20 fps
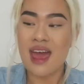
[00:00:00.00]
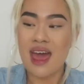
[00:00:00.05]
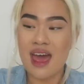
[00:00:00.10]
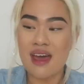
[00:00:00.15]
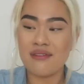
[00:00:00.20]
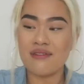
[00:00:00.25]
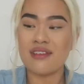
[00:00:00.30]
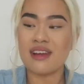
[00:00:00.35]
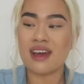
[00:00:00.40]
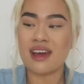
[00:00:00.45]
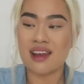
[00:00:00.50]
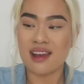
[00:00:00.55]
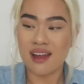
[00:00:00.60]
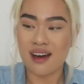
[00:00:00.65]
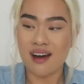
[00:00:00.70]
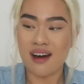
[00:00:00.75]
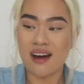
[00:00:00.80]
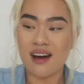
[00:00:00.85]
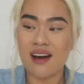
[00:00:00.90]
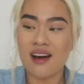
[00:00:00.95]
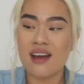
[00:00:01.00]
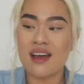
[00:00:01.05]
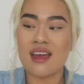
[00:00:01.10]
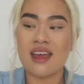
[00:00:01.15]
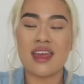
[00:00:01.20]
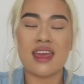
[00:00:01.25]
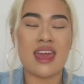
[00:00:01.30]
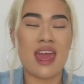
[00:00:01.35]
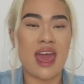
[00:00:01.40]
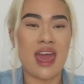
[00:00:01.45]
Effaclar
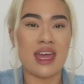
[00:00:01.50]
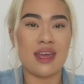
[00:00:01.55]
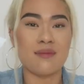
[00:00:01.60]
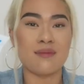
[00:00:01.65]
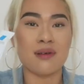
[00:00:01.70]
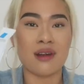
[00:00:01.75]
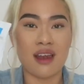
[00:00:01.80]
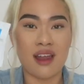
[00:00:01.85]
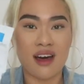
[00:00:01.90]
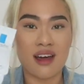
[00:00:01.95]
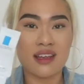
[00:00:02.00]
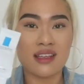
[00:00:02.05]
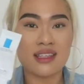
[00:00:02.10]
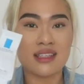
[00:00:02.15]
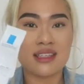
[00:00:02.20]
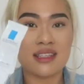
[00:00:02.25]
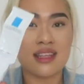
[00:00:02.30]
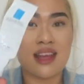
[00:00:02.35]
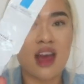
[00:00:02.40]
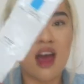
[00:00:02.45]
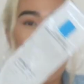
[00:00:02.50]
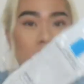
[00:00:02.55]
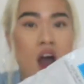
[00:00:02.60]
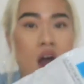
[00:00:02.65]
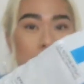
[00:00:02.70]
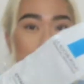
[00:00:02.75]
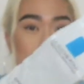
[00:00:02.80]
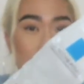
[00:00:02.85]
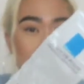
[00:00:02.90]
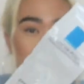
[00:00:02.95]
K plus.
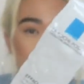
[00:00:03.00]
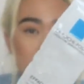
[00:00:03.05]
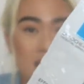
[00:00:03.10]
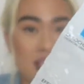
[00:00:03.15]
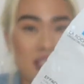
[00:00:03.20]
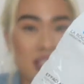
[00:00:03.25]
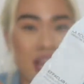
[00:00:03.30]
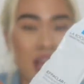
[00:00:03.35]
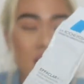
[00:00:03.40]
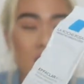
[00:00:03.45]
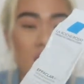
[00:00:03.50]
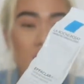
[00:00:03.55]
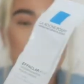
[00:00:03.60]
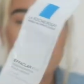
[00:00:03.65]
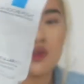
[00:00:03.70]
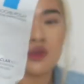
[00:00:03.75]
Back in the day, I